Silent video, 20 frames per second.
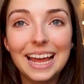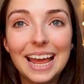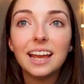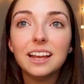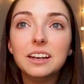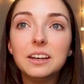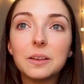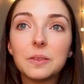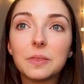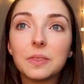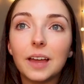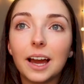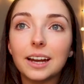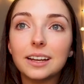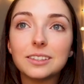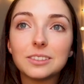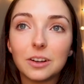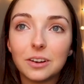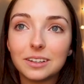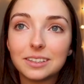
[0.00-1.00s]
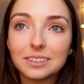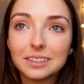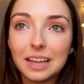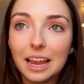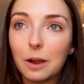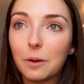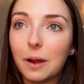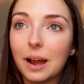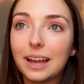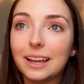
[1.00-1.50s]
And that is honestly
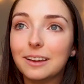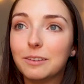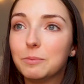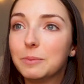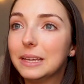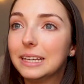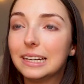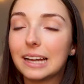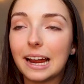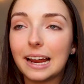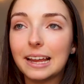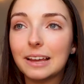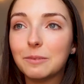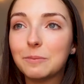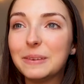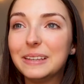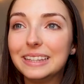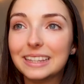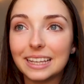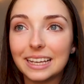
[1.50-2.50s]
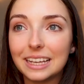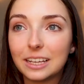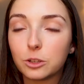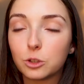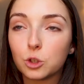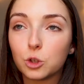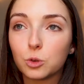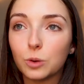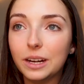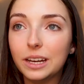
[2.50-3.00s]
how I have been. I have been like
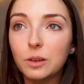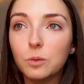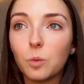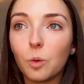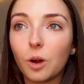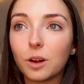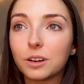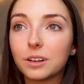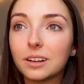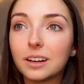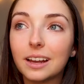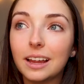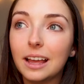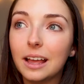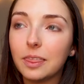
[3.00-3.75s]
treading water